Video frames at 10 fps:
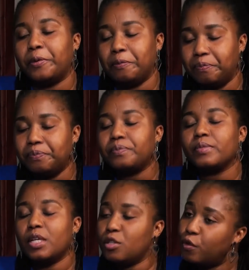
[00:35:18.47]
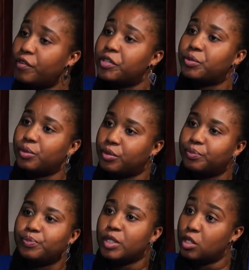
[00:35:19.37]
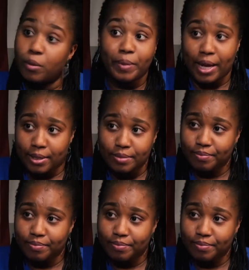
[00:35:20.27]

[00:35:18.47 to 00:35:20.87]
But so far, so good. It's not bad.